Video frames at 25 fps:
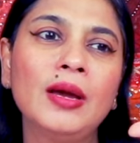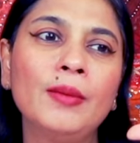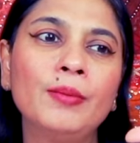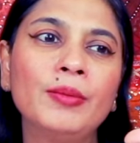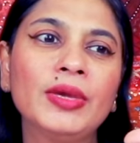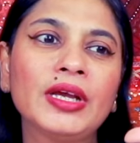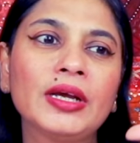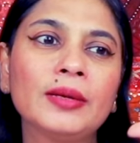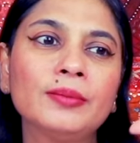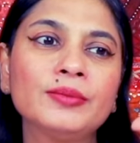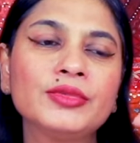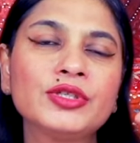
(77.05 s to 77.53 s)

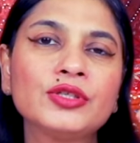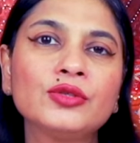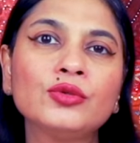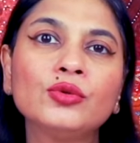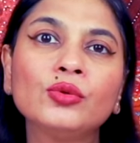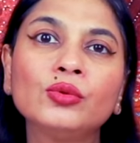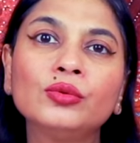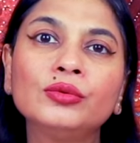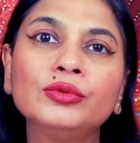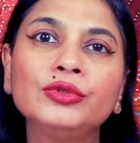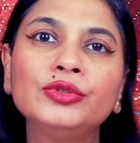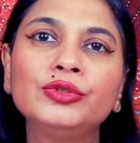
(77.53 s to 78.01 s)
becomes
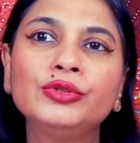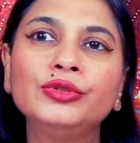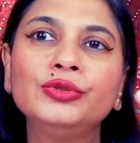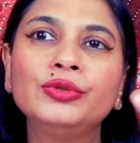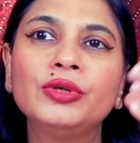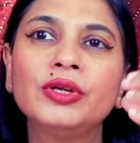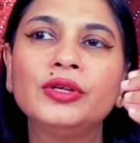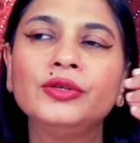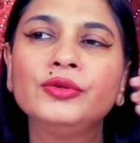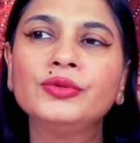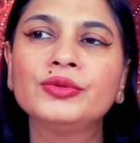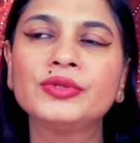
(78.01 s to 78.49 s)
known to you
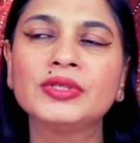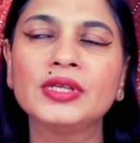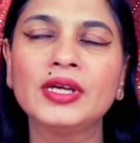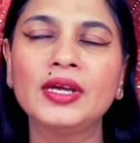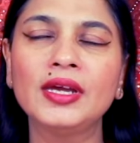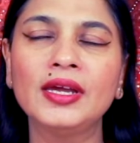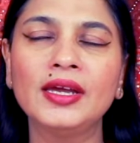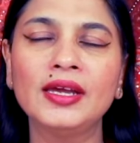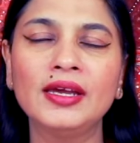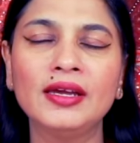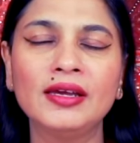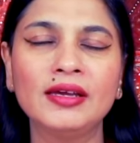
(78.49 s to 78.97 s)
and you say,
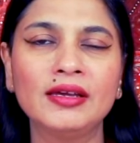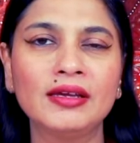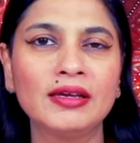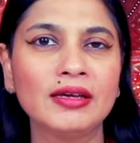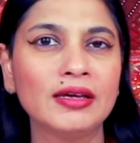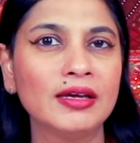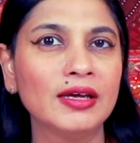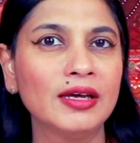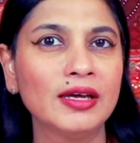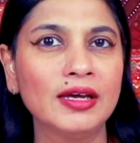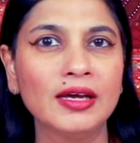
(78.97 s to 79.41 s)
hey,